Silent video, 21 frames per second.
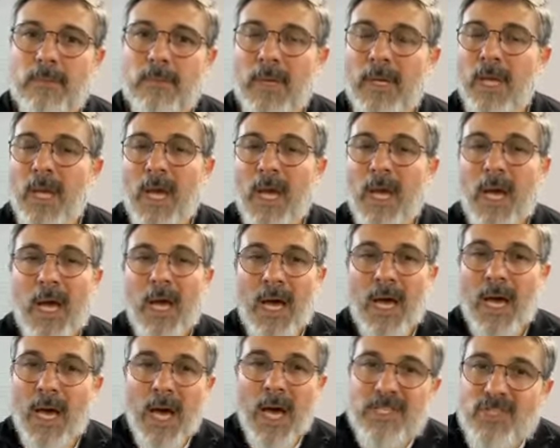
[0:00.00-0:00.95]
right?
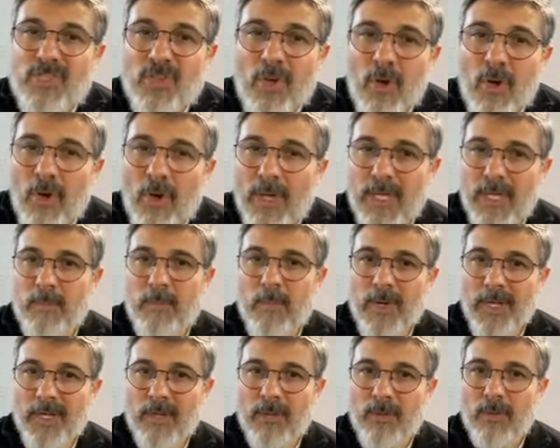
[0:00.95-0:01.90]
I saw it in
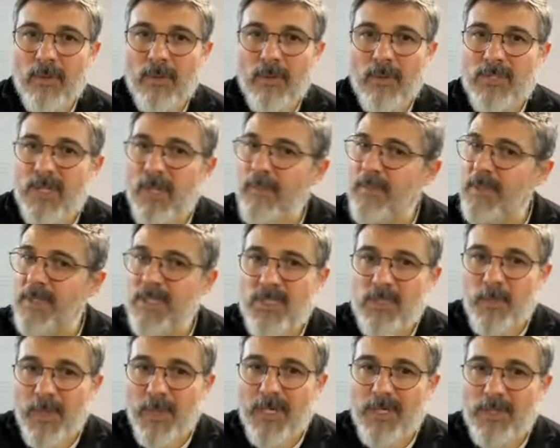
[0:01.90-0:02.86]
Michael, something
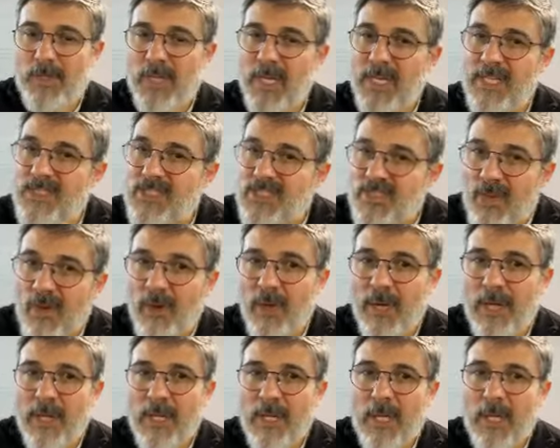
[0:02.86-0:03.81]
special. I saw
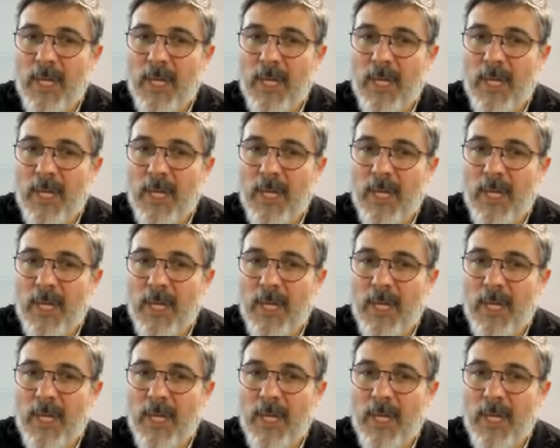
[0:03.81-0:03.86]
it.